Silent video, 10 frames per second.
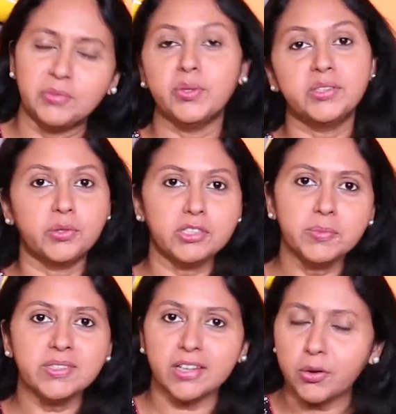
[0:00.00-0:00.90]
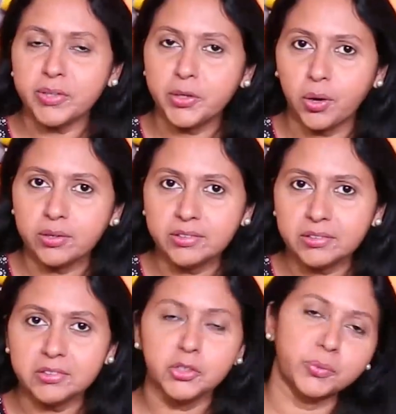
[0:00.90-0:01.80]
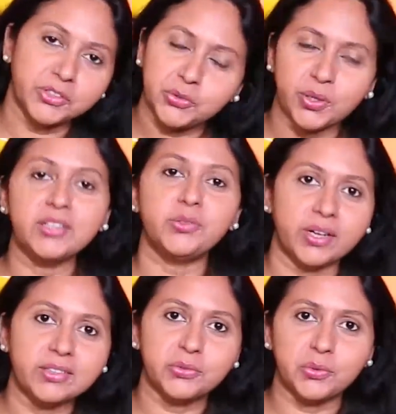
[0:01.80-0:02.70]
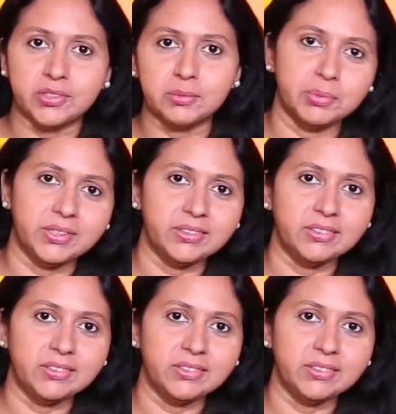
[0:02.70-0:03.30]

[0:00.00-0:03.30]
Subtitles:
With Christmas around the corner, you must surely try this recipe.